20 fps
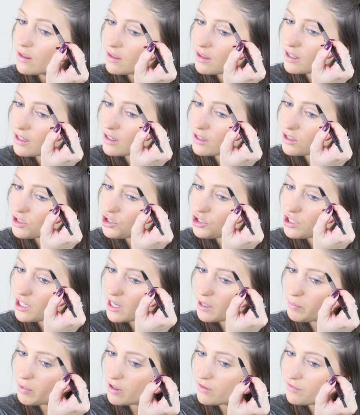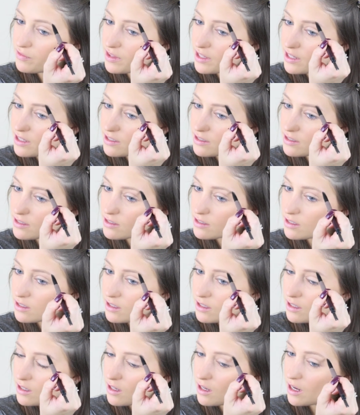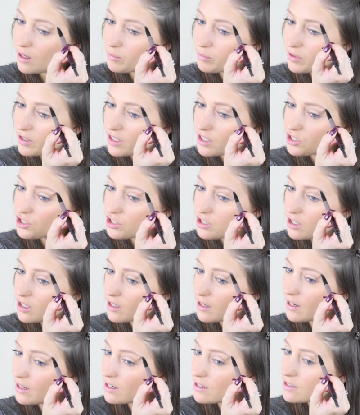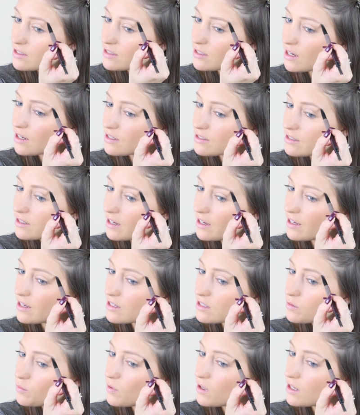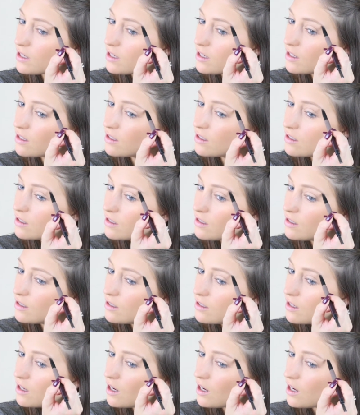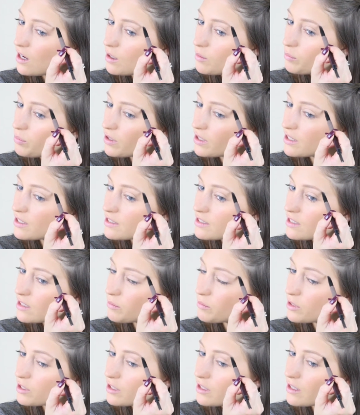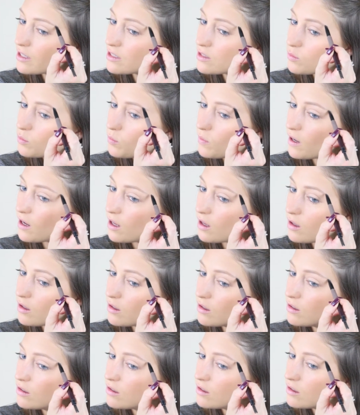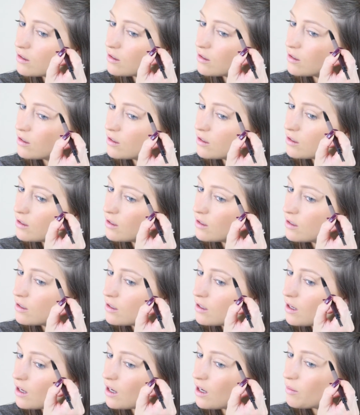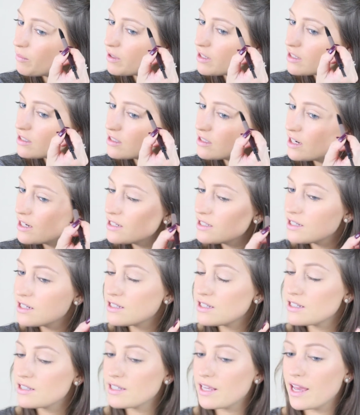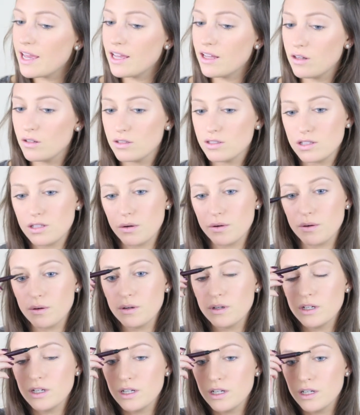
The shape of this, I'm pretty sure Anastasia has one pretty similar as well. But it's nice because it's angled, so